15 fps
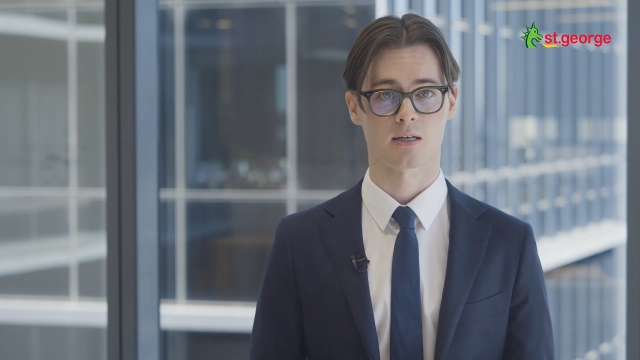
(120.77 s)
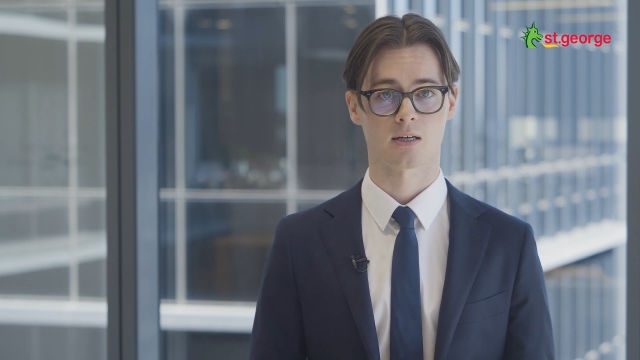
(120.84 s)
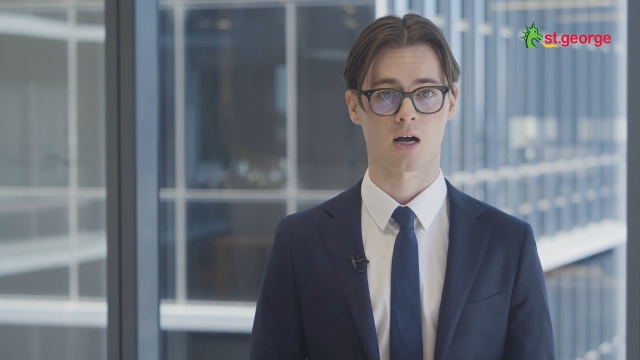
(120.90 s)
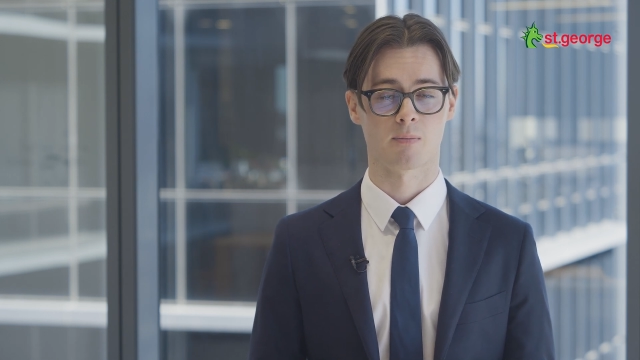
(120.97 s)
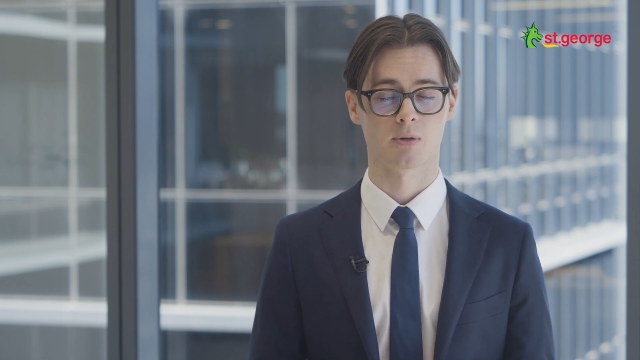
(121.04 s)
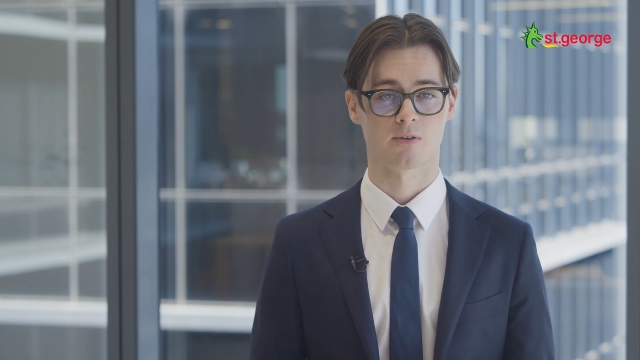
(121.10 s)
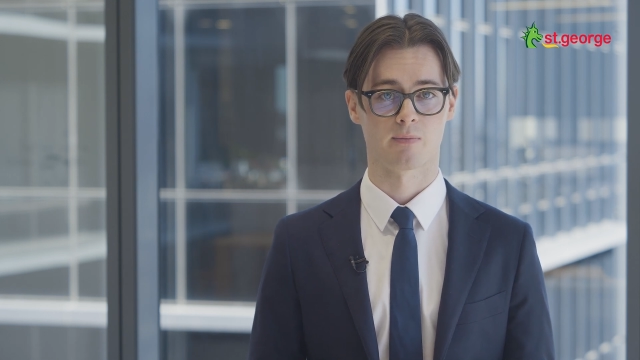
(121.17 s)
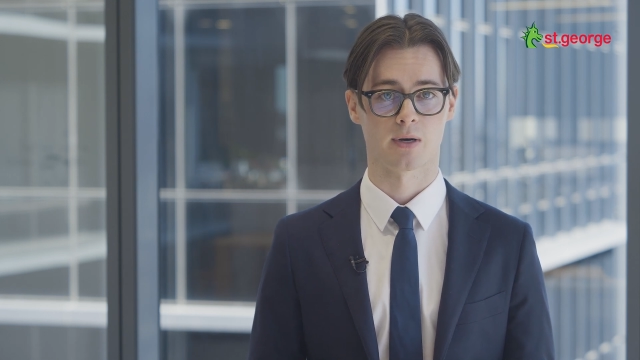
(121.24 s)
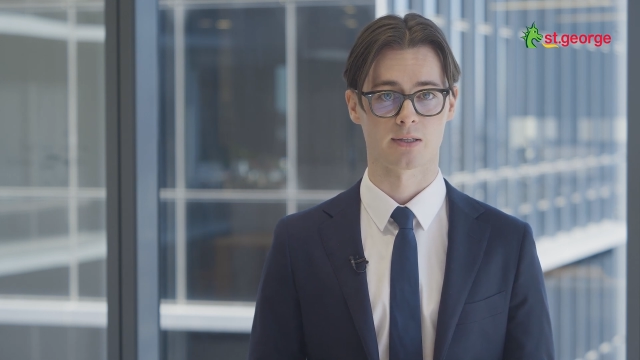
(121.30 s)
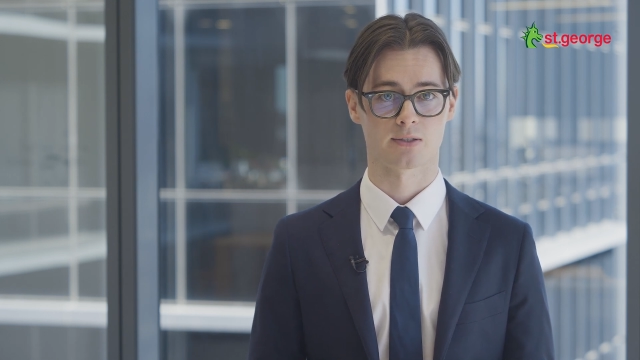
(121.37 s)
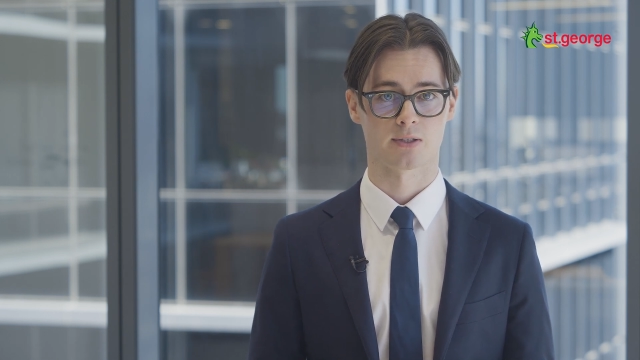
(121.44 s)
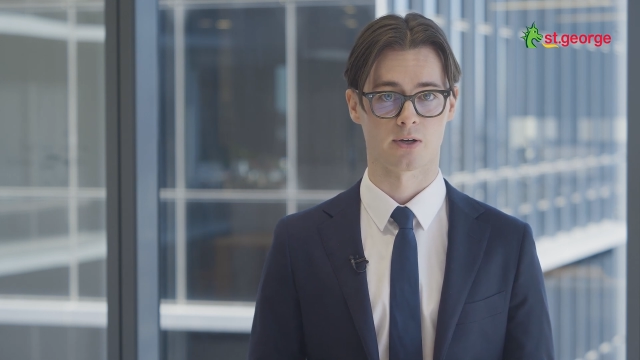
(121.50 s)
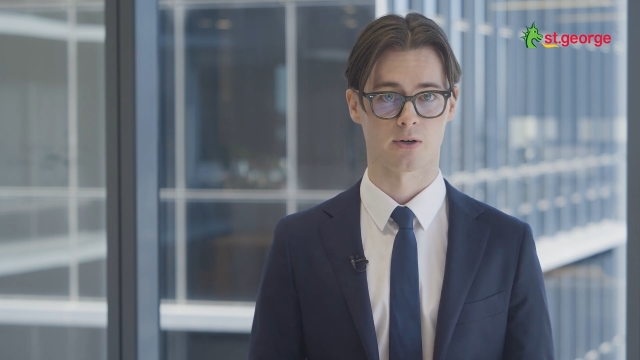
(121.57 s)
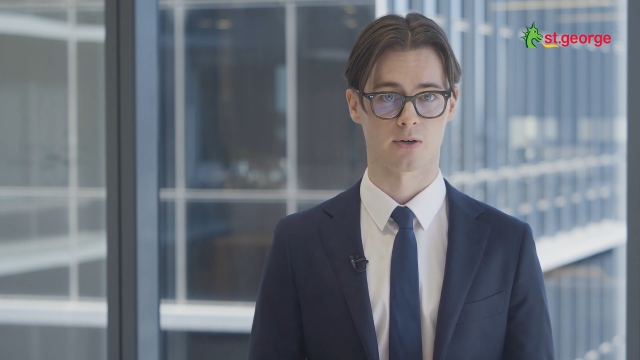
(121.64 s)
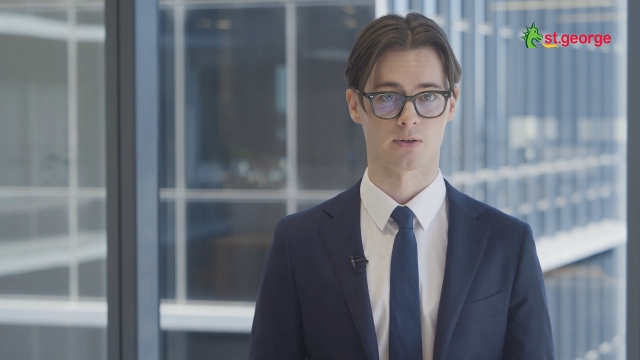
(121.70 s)
a couple of
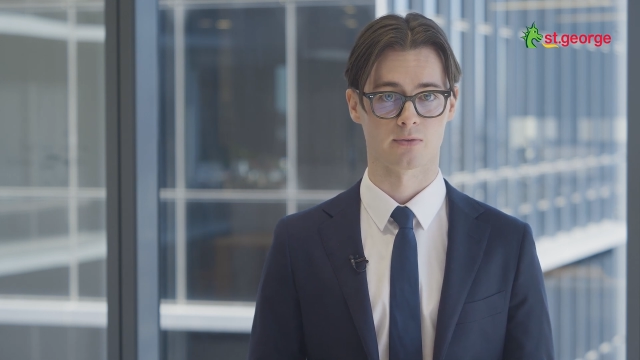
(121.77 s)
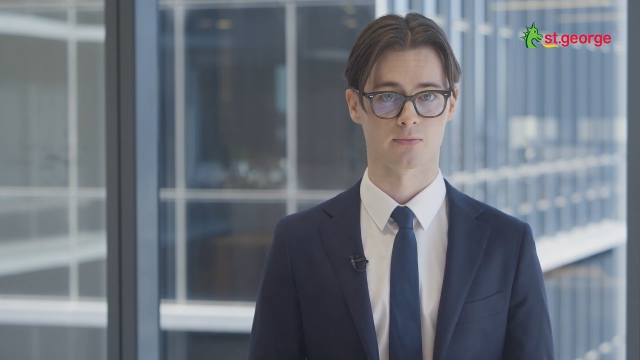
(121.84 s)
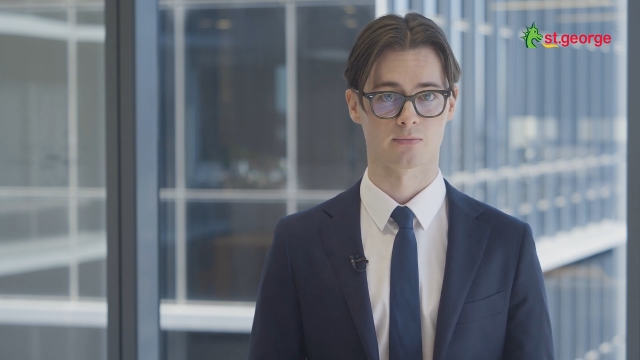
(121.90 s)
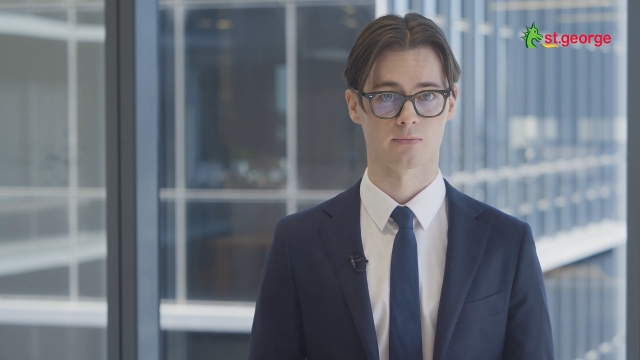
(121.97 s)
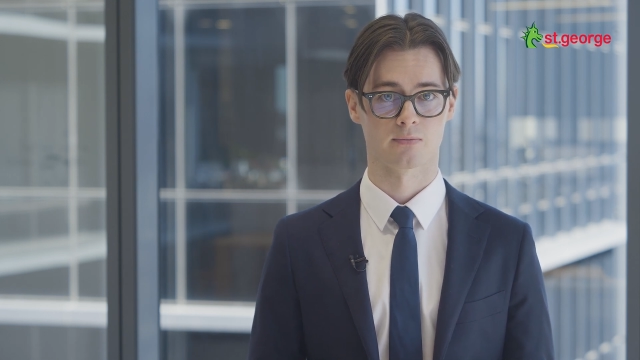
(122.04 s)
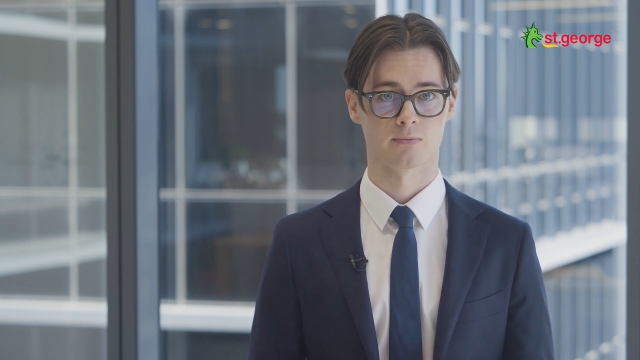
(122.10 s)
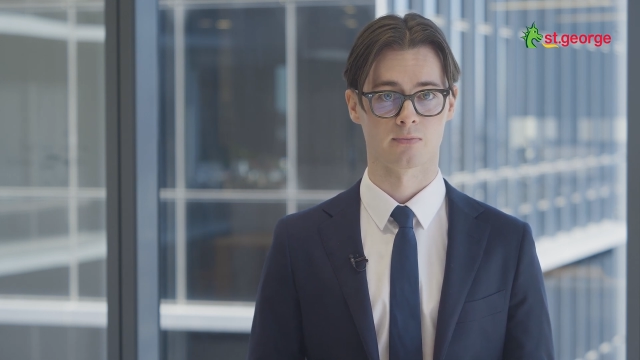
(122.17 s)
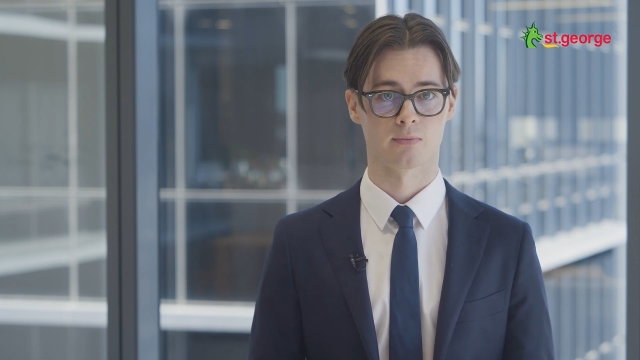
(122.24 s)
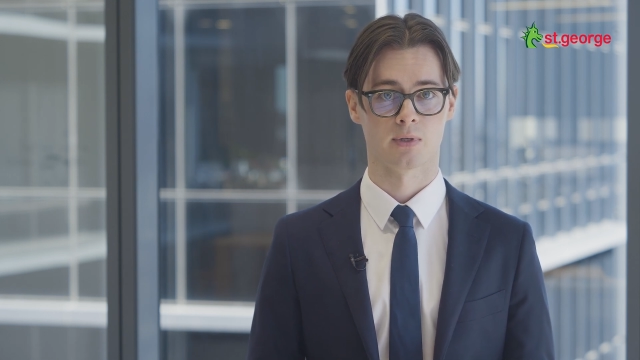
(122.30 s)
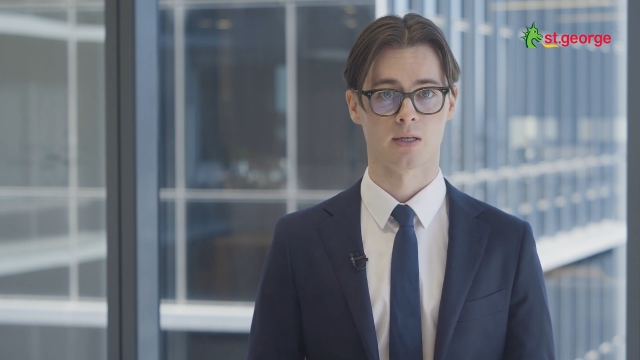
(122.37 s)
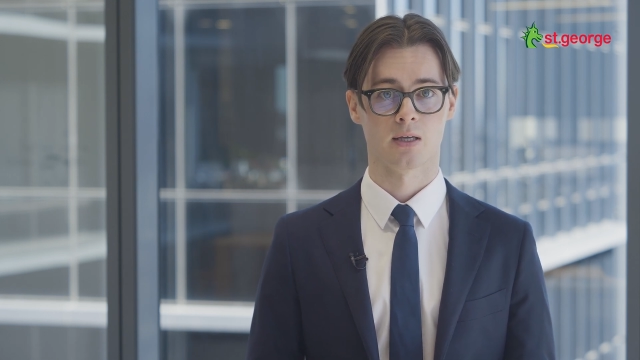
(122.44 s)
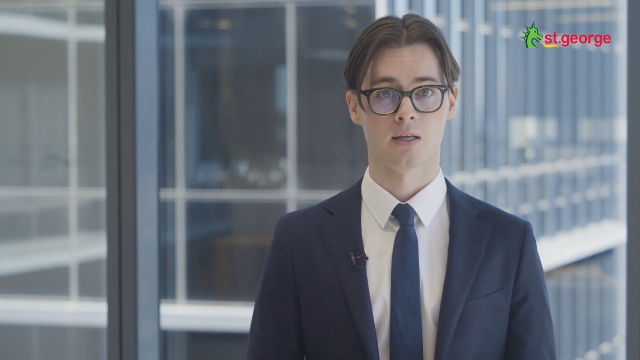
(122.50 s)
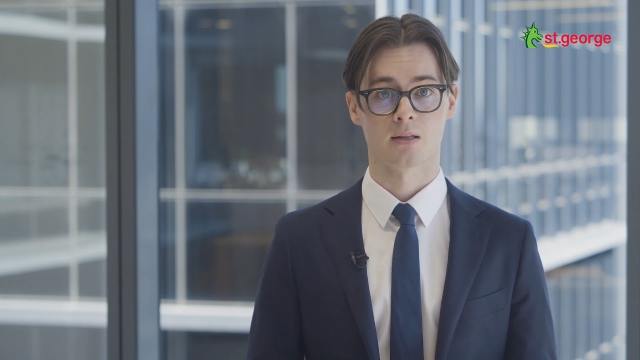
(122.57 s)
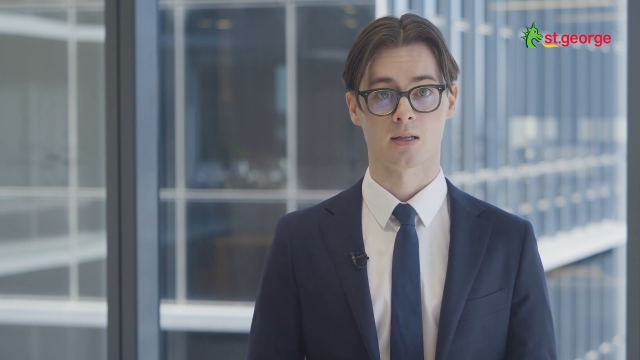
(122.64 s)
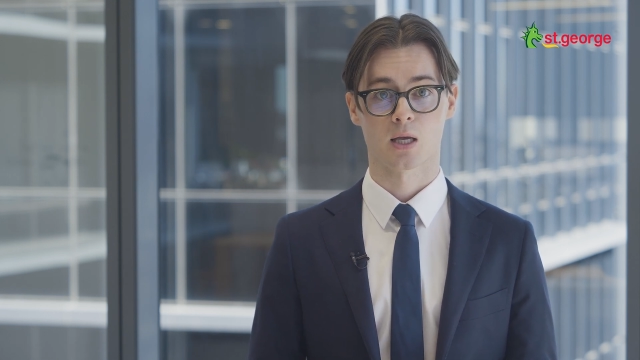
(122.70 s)
months ago.
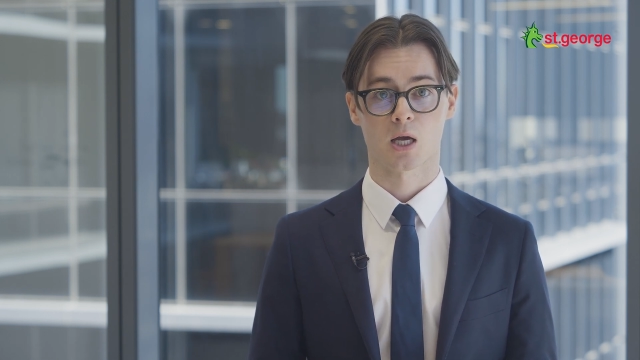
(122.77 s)
The